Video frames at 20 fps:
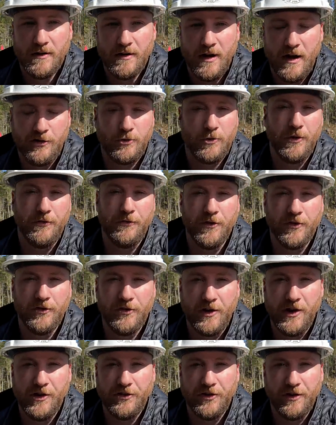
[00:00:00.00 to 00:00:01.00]
Hesquiaht First
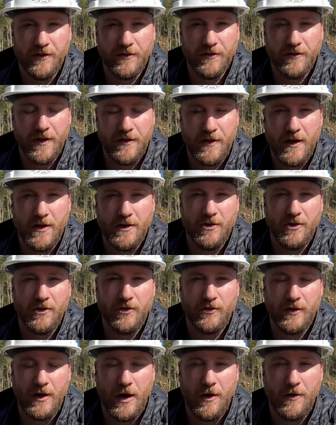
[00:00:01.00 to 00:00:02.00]
Nation that they
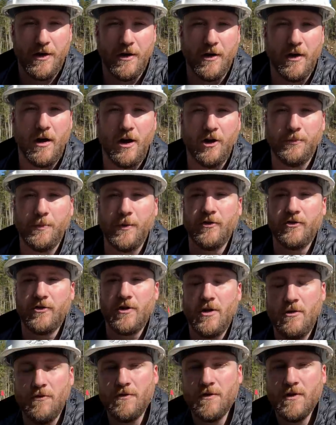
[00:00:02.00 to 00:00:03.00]
use out here at Hot Springs
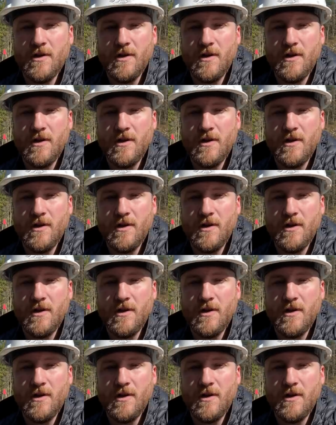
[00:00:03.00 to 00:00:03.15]
Cove.